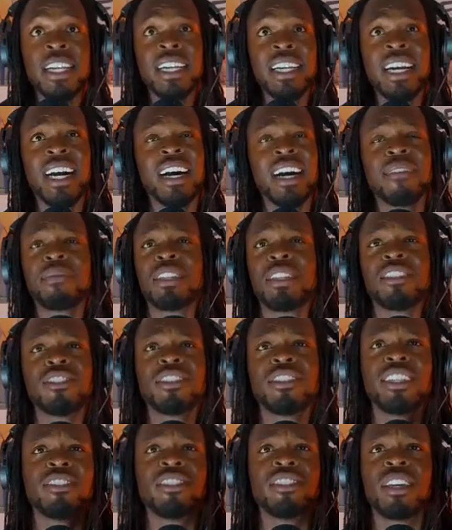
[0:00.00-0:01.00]

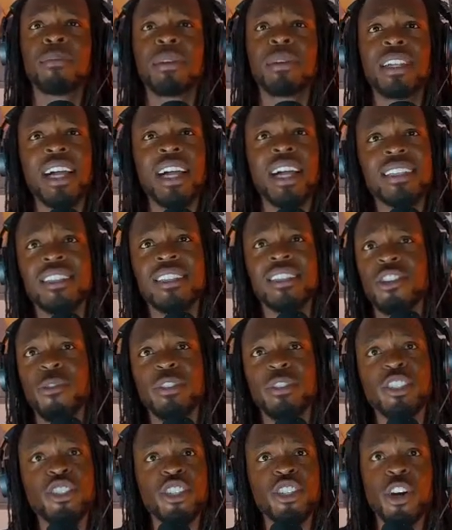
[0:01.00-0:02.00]
The gym classes are a
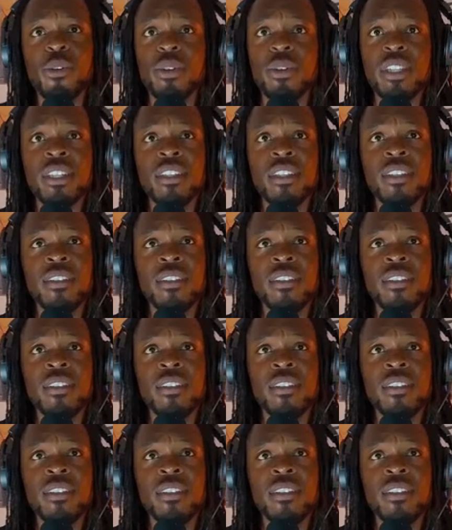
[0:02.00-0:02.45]
joke.